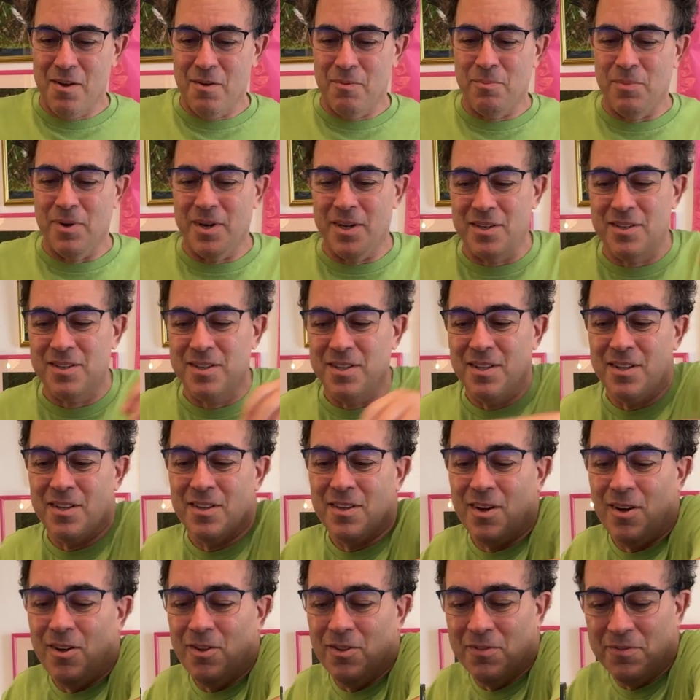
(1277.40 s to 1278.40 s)
But
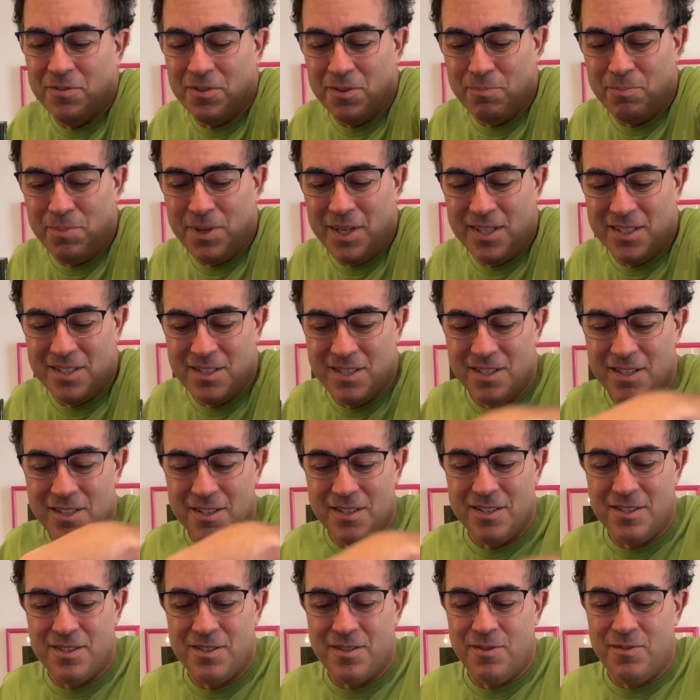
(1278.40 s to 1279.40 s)
all of the
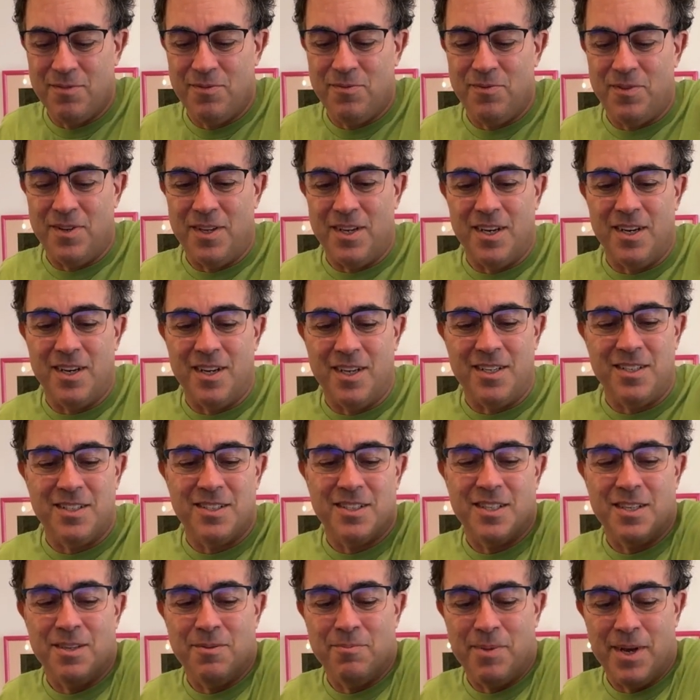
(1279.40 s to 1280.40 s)
pieces fit
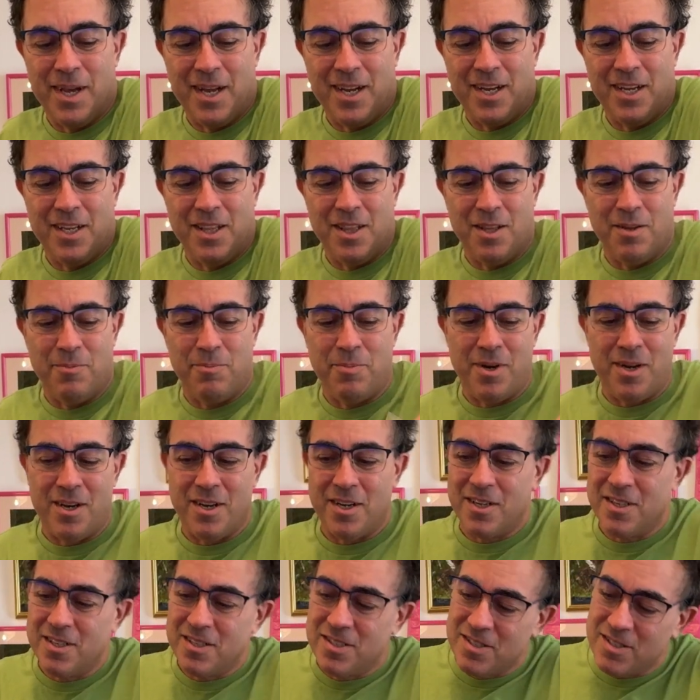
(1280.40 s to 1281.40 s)
nicely back in the
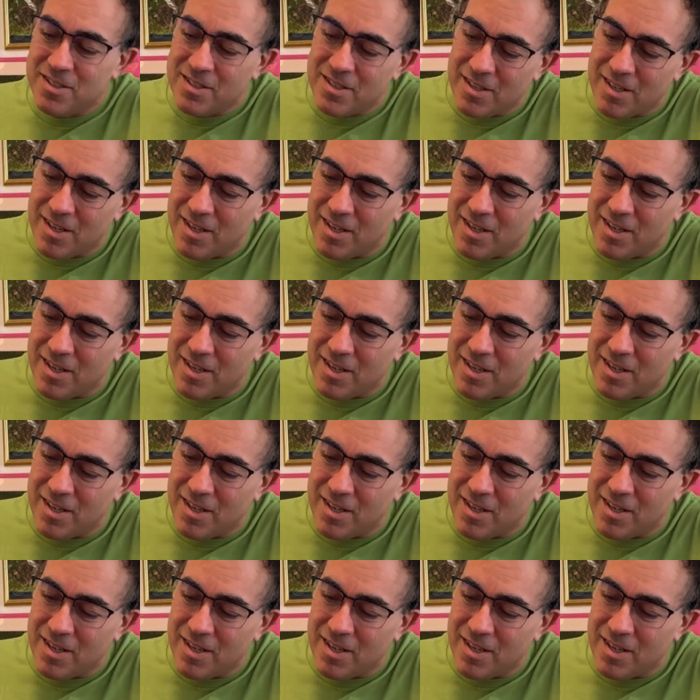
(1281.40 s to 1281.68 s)
box.